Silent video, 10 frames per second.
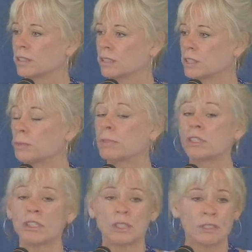
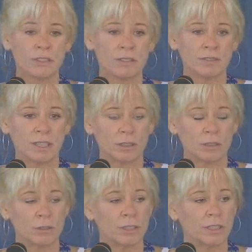species,
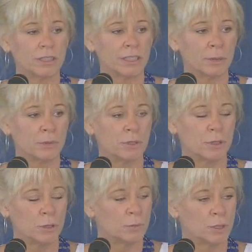including the
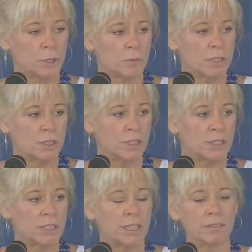human
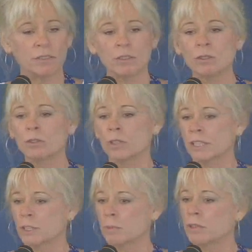species, have no
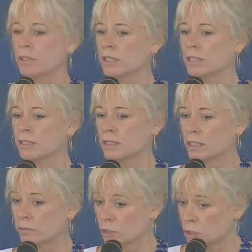experience
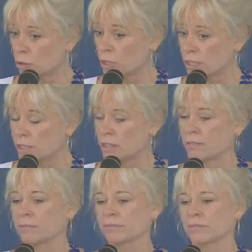of choice,
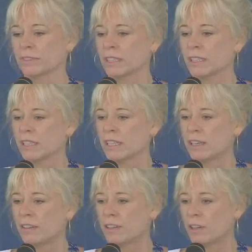
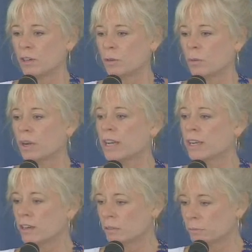there are
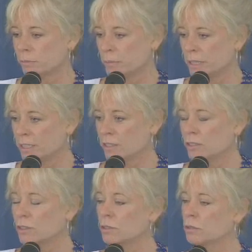rare
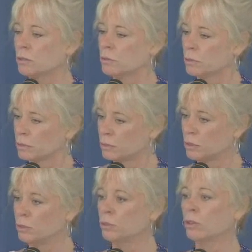beings who
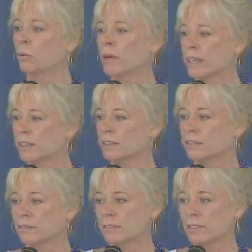do
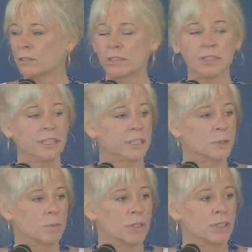awaken to the
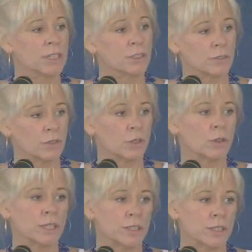experience of
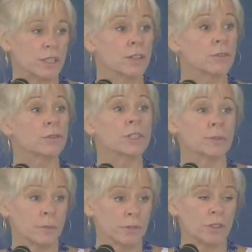choice, the
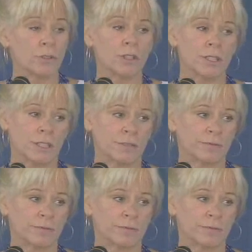freedom of choice.